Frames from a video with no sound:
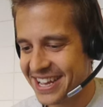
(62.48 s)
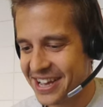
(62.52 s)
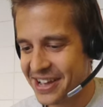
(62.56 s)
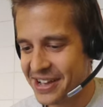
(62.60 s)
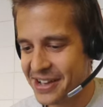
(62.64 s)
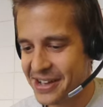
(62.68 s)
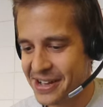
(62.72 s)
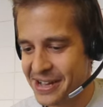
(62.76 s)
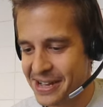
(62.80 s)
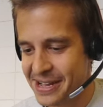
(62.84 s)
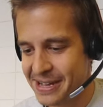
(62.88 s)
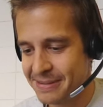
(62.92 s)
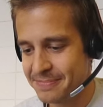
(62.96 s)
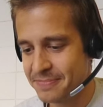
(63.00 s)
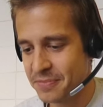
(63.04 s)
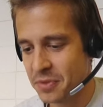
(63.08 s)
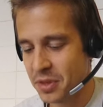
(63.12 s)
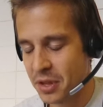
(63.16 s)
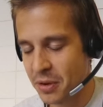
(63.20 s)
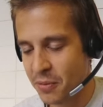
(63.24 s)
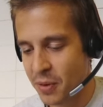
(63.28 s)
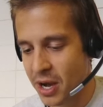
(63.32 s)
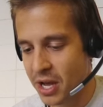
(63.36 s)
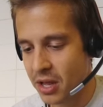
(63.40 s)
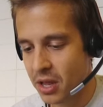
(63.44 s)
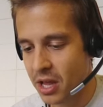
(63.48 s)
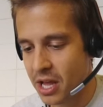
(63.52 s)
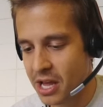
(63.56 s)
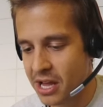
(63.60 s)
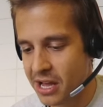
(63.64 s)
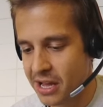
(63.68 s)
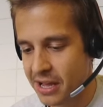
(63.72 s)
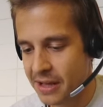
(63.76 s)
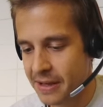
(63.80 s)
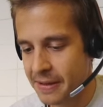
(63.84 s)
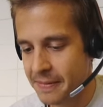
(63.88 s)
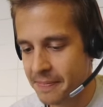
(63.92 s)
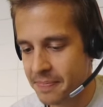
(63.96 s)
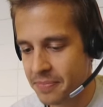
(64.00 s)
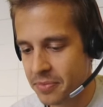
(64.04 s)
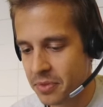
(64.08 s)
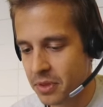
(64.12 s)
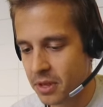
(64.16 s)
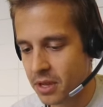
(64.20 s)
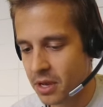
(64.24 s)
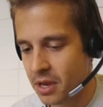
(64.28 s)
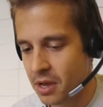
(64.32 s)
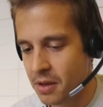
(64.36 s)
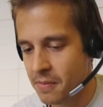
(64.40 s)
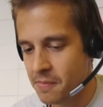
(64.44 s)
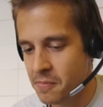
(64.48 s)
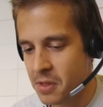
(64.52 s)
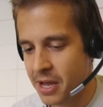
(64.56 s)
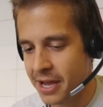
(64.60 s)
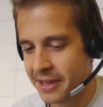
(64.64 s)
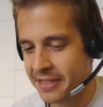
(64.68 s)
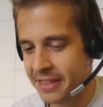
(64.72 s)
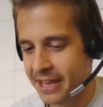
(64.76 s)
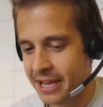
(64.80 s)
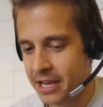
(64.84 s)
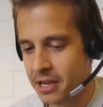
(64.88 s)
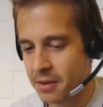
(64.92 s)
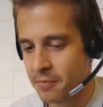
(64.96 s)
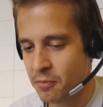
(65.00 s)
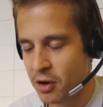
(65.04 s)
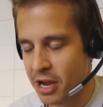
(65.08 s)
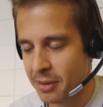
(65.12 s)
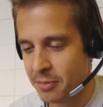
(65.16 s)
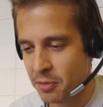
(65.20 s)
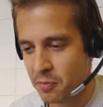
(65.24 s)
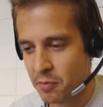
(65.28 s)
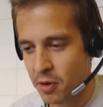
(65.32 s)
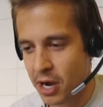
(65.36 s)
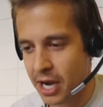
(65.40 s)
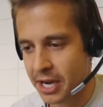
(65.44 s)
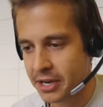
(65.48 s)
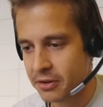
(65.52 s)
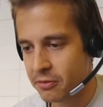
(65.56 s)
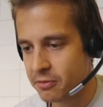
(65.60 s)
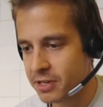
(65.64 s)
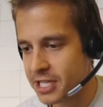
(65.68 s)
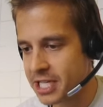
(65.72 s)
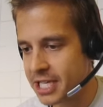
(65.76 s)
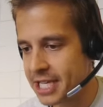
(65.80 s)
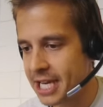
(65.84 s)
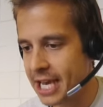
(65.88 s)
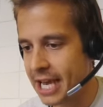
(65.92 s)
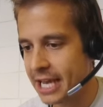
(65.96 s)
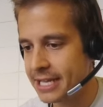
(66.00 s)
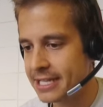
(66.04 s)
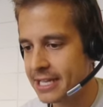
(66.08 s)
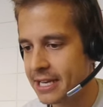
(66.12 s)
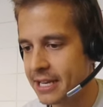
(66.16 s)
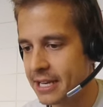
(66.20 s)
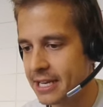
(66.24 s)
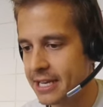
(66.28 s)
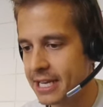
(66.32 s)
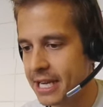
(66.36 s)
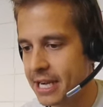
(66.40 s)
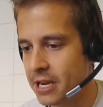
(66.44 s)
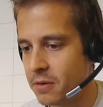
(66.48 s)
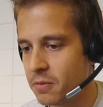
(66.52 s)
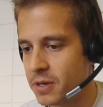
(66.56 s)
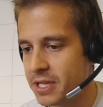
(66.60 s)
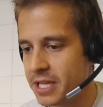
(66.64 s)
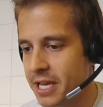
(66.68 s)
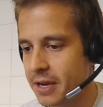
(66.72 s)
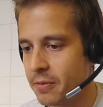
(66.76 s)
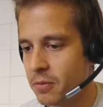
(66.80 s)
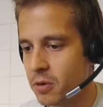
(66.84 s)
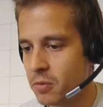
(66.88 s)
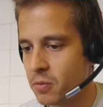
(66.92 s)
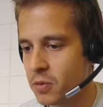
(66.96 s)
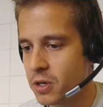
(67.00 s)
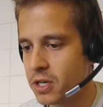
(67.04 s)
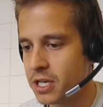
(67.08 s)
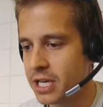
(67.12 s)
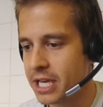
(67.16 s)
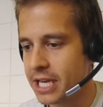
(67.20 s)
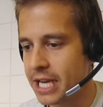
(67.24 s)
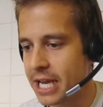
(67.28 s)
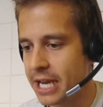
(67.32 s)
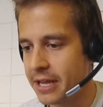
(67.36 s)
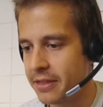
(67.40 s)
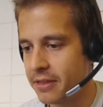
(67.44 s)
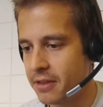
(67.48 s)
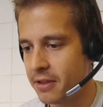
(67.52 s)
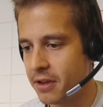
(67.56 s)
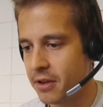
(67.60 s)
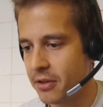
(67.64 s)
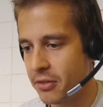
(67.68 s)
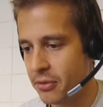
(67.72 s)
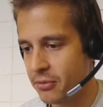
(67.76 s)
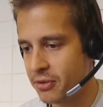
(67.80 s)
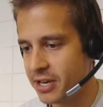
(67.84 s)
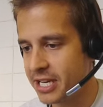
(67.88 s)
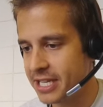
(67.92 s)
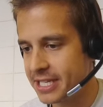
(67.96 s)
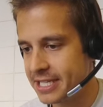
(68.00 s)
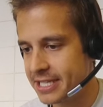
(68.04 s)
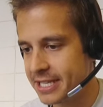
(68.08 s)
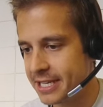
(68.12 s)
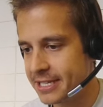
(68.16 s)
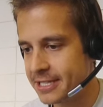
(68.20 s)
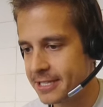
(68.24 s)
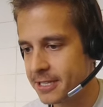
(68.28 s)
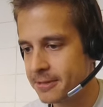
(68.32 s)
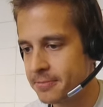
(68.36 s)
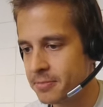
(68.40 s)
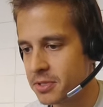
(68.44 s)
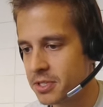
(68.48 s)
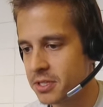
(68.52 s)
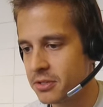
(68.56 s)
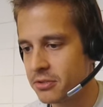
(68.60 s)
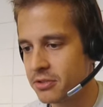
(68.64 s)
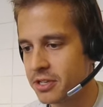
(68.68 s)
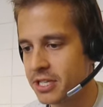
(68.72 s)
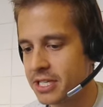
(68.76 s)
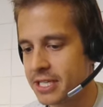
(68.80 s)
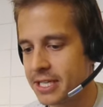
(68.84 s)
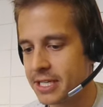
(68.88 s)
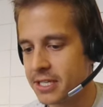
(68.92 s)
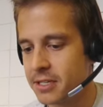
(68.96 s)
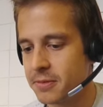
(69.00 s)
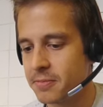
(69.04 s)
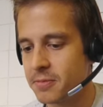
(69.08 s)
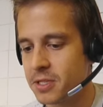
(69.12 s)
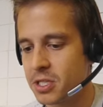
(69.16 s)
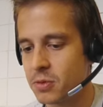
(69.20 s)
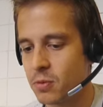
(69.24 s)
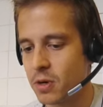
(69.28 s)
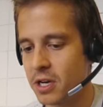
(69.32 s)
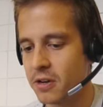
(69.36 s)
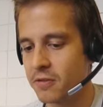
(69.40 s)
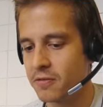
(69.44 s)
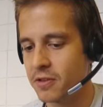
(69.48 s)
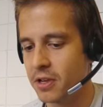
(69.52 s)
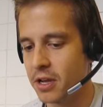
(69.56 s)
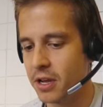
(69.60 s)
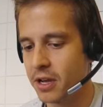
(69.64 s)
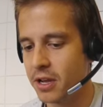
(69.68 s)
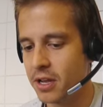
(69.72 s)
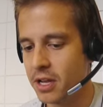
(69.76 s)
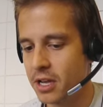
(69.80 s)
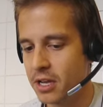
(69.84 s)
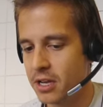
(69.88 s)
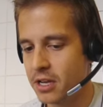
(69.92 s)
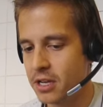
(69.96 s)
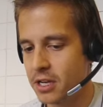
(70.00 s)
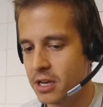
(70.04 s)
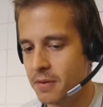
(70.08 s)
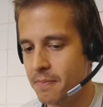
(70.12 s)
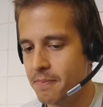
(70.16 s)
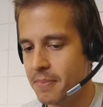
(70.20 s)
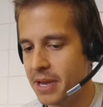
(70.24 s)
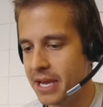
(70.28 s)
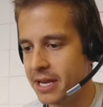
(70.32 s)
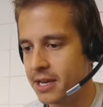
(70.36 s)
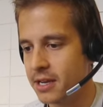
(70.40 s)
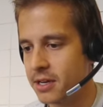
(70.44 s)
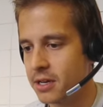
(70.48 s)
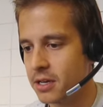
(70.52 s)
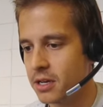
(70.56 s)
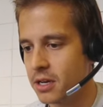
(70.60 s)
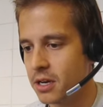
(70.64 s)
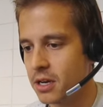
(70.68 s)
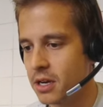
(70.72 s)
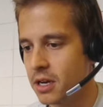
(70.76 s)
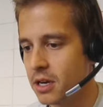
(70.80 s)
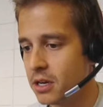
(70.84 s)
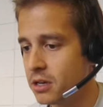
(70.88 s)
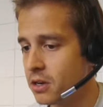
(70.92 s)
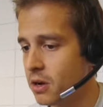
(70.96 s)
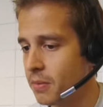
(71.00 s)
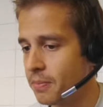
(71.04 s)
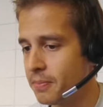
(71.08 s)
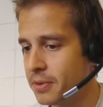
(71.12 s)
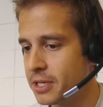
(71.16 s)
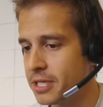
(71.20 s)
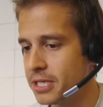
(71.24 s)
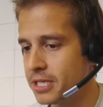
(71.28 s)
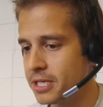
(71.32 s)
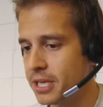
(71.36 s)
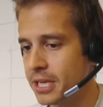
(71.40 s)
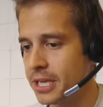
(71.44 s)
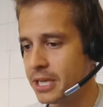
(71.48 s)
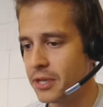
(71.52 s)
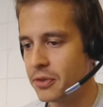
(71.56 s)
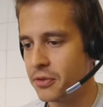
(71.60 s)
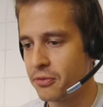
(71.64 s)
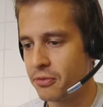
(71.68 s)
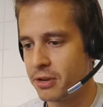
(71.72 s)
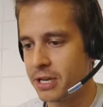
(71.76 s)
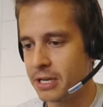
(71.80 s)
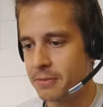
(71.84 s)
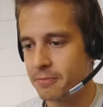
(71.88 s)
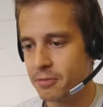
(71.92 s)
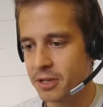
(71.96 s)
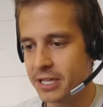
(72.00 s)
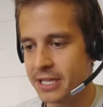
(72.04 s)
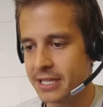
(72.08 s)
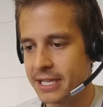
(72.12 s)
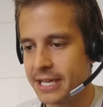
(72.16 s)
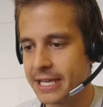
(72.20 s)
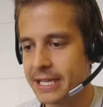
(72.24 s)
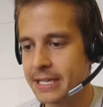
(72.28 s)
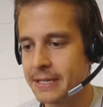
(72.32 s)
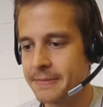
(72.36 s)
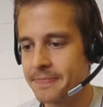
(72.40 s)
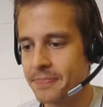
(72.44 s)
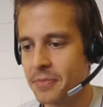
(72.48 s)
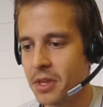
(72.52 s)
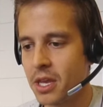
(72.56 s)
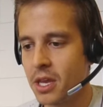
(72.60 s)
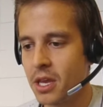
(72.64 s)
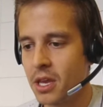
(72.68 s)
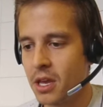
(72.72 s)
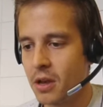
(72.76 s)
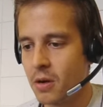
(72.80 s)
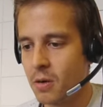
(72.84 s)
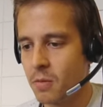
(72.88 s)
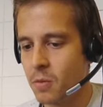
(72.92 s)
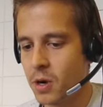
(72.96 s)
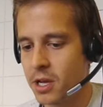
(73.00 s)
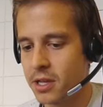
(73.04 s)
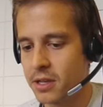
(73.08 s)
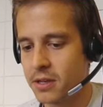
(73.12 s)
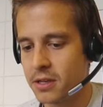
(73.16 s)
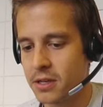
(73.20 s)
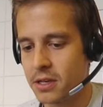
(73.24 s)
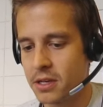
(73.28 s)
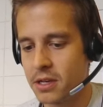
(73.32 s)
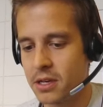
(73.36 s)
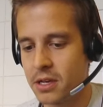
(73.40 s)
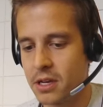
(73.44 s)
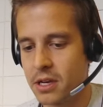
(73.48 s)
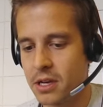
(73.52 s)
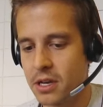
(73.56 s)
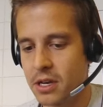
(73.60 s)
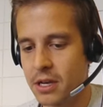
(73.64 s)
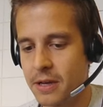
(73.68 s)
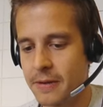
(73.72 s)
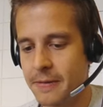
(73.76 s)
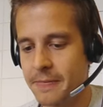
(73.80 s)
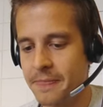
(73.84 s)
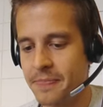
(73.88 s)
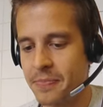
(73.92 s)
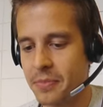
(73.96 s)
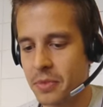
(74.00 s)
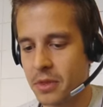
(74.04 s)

Um, well, um, I think Bram and Brian originally had the idea when they were working at 3D Systems. 3D System is one of the, the big uh, companies in 3D printing. What uh,